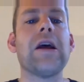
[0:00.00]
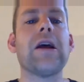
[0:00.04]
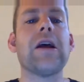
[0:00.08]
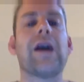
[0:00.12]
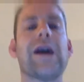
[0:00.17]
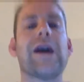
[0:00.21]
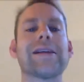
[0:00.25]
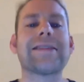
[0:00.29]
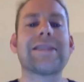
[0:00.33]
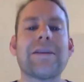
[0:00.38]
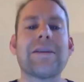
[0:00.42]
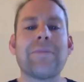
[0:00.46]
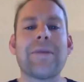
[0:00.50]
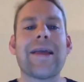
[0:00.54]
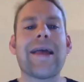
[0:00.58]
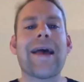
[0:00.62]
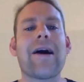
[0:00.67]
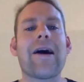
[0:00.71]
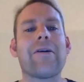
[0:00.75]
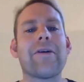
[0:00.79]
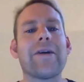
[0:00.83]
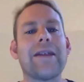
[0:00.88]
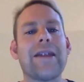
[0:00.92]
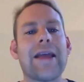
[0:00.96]
cussing me
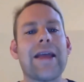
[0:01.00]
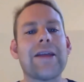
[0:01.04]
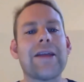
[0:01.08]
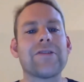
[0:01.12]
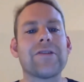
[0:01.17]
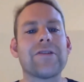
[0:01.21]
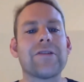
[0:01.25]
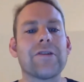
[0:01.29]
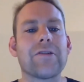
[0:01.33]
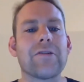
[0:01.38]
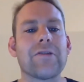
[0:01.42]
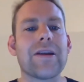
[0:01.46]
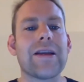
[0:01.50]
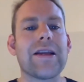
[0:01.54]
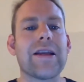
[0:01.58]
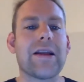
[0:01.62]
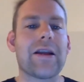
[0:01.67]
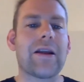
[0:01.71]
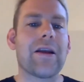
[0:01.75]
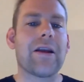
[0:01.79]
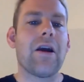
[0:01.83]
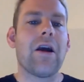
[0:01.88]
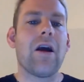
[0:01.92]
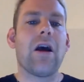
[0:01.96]
out in ancient
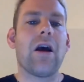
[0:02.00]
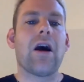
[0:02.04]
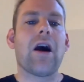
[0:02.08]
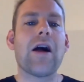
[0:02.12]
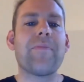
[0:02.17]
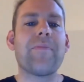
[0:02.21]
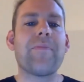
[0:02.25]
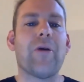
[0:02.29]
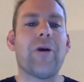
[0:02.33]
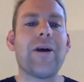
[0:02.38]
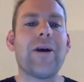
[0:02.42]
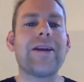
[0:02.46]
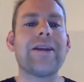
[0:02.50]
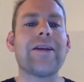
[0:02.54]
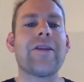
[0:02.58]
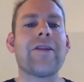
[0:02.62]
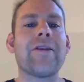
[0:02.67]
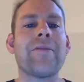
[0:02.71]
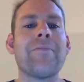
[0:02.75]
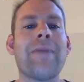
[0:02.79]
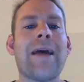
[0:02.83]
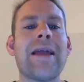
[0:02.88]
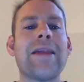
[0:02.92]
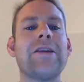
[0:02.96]
Greek. I point at
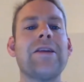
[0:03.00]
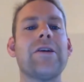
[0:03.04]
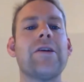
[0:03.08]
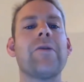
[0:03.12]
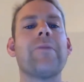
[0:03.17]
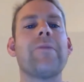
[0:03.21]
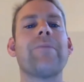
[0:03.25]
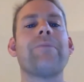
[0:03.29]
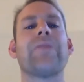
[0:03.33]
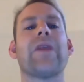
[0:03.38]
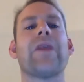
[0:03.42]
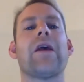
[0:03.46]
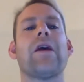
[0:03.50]
the menu.